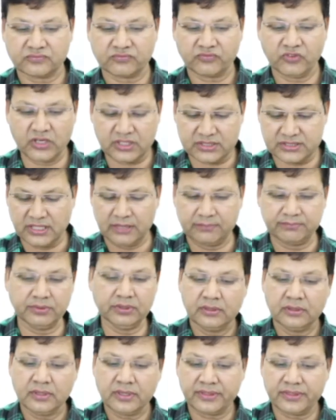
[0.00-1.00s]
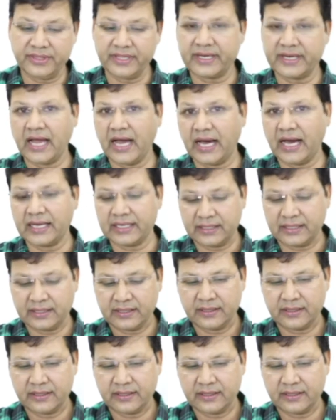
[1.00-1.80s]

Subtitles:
For example, there are